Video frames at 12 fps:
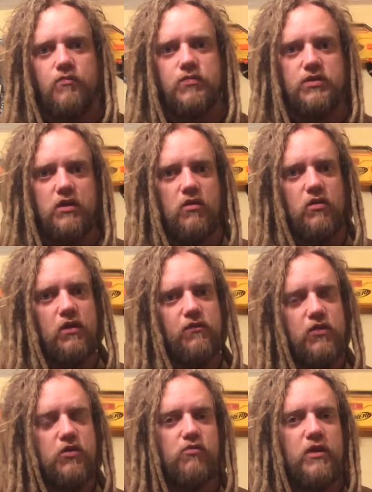So if
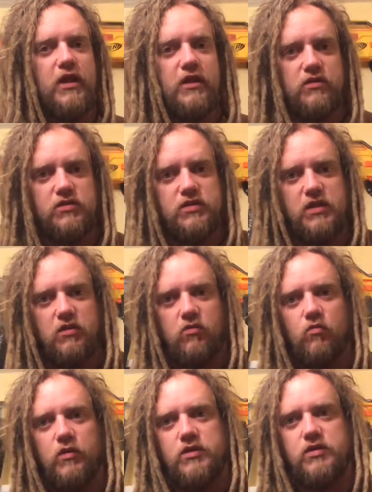you create a
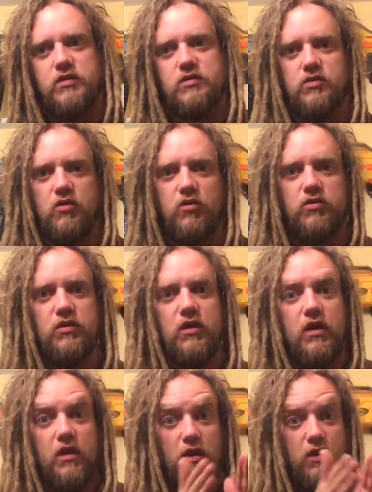seal which is good
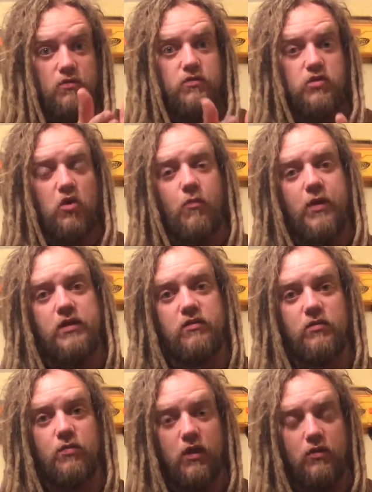at the top end
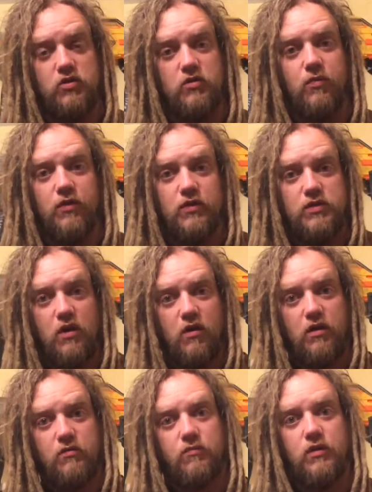of the plunger, by the
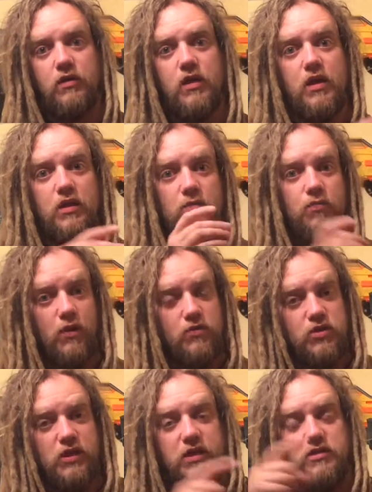time the
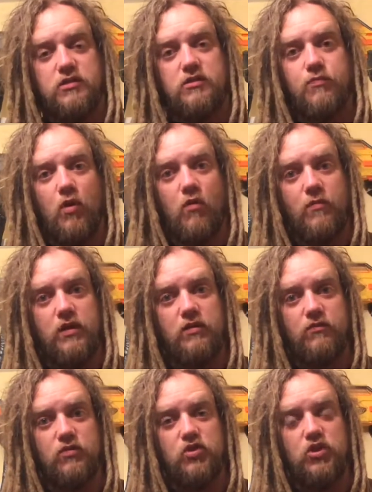plunger gets to the bottom end
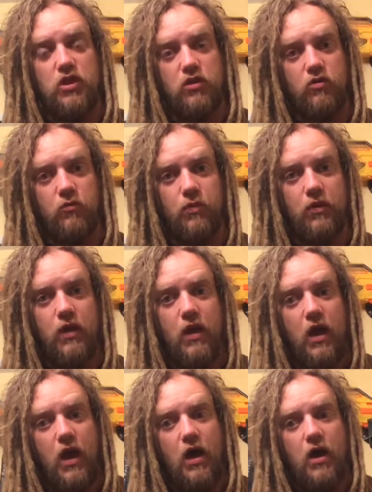of the tube,
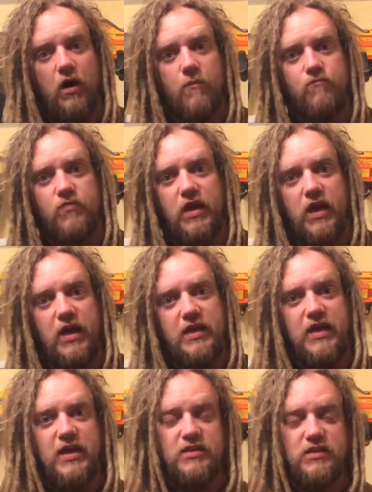
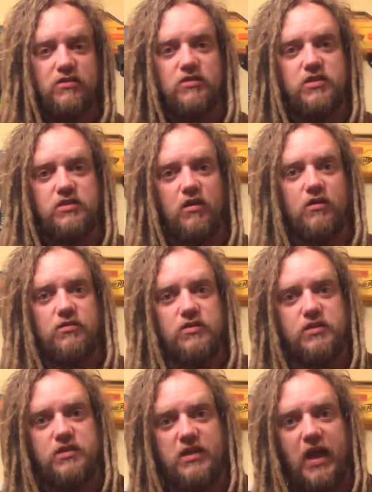it's going to start
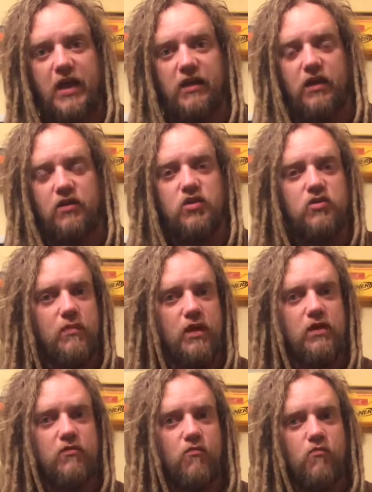to snag, and you
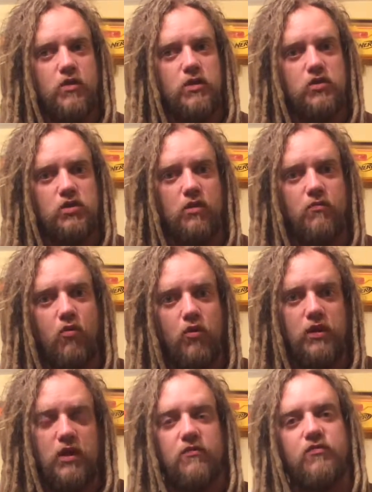may even reach a
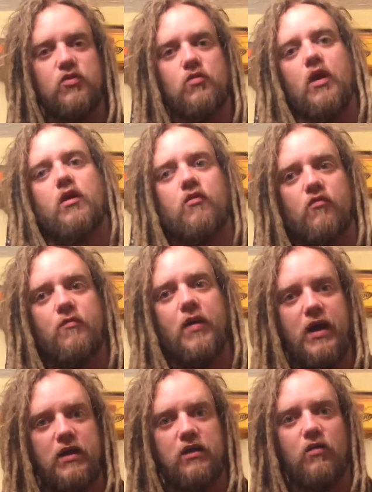point, if you
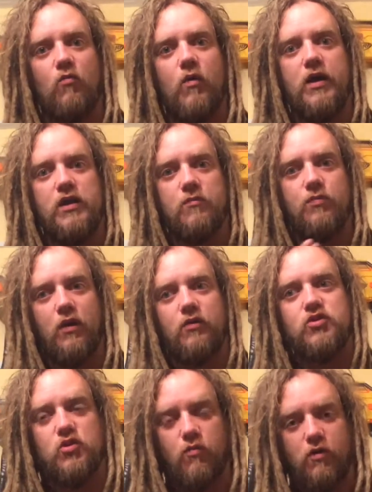overpad it, where your
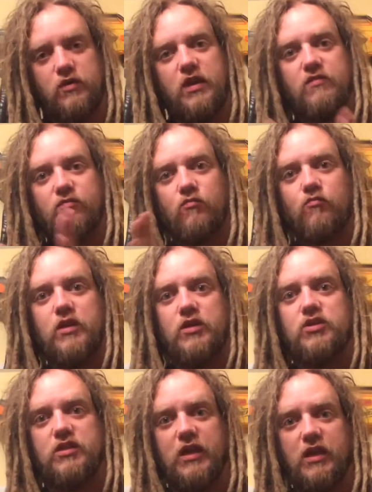plunger won't even
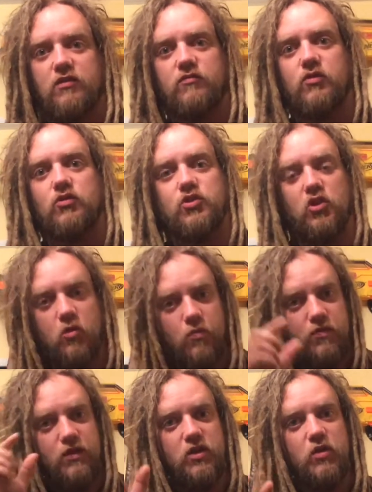reach the end of your
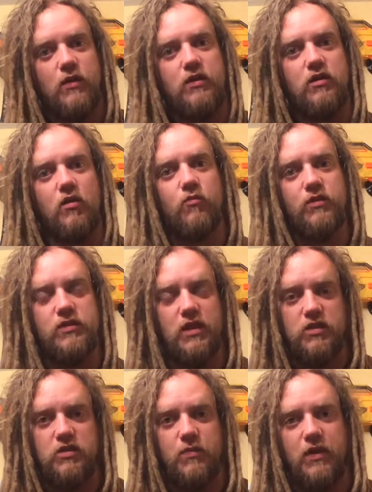tube, and then you end up with
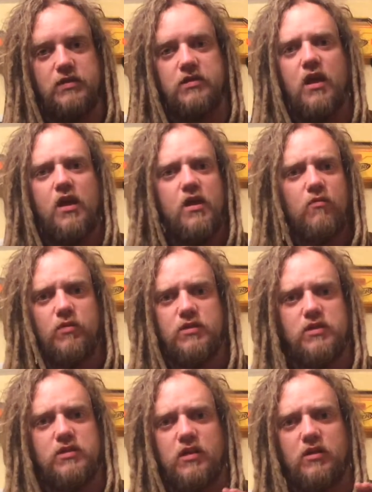dead space,
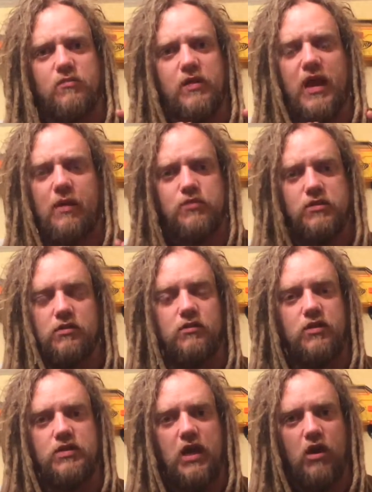which is going to be
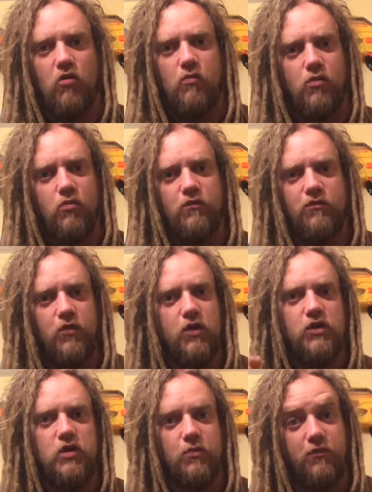absolutely terrible for
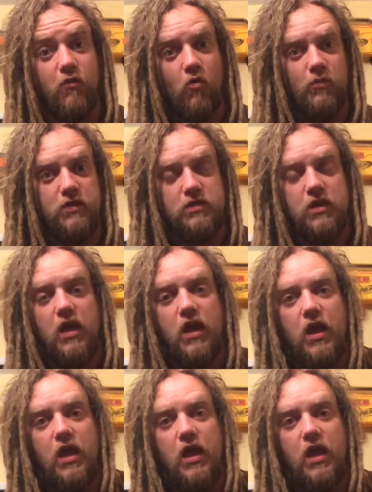your performance.